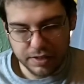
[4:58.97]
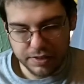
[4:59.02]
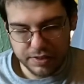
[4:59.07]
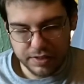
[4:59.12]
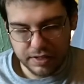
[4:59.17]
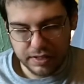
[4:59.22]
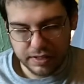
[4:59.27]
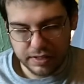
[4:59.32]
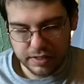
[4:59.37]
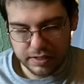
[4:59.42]
I
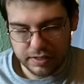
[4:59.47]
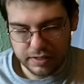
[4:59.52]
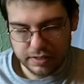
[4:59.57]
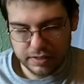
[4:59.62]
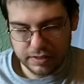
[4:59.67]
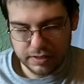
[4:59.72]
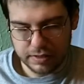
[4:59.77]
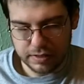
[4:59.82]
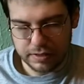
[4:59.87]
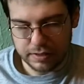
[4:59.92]
think
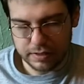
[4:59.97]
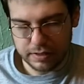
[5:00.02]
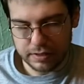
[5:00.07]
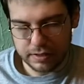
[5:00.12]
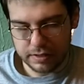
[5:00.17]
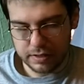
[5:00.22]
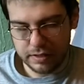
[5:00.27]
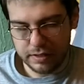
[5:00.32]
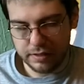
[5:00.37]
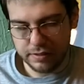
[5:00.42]

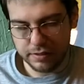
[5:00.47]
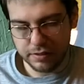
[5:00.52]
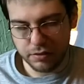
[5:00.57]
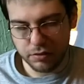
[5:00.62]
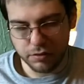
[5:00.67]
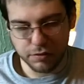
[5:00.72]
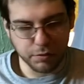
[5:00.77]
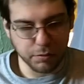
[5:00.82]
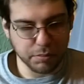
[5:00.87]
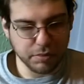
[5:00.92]
he's a
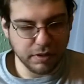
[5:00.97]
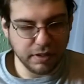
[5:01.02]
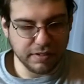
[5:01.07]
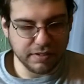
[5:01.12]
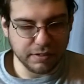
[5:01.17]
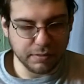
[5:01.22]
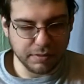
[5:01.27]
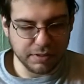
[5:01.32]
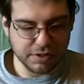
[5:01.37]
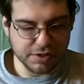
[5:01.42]
little
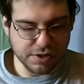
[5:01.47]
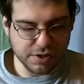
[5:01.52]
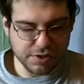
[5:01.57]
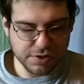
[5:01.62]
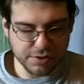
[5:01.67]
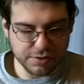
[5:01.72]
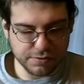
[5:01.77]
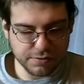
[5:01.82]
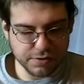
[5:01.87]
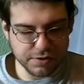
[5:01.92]
overpriced on what he
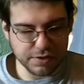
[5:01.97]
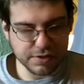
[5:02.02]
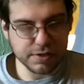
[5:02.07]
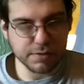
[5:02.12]
charges for